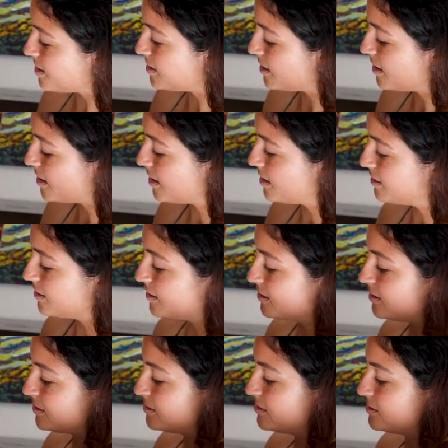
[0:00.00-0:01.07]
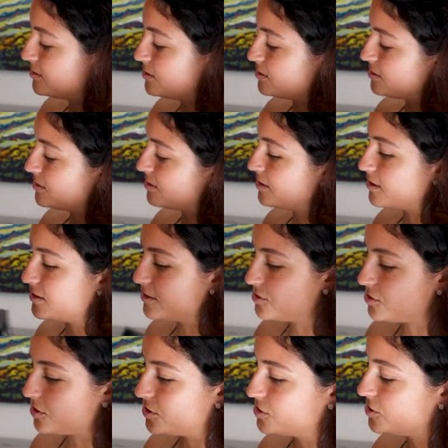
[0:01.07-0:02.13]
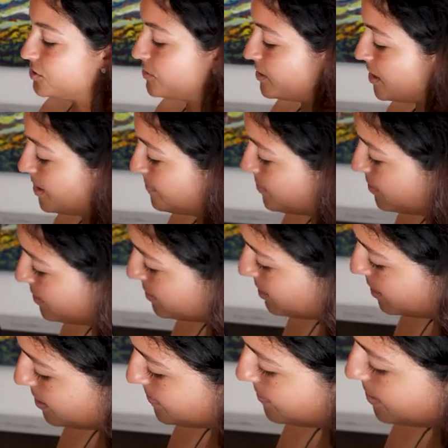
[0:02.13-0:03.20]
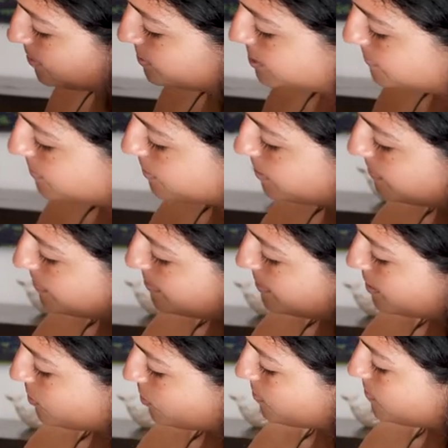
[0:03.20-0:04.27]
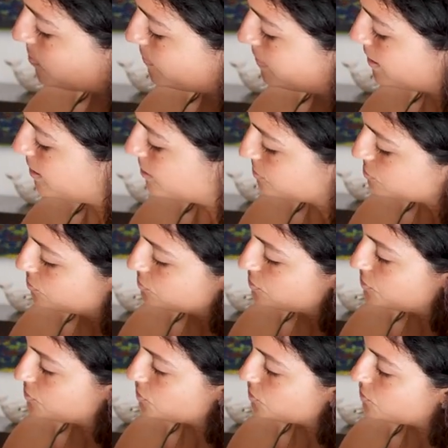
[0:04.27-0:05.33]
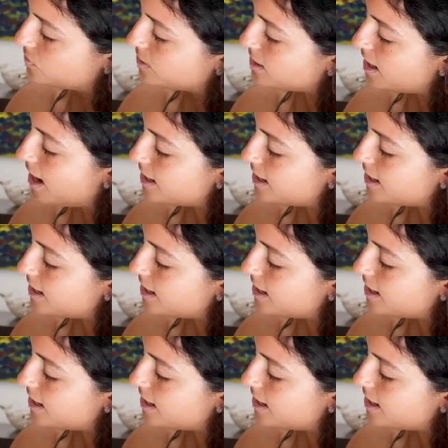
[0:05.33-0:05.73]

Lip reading: And then this is just the charger that I put in here, but I'll typically put my GoPro right here, so it's also quick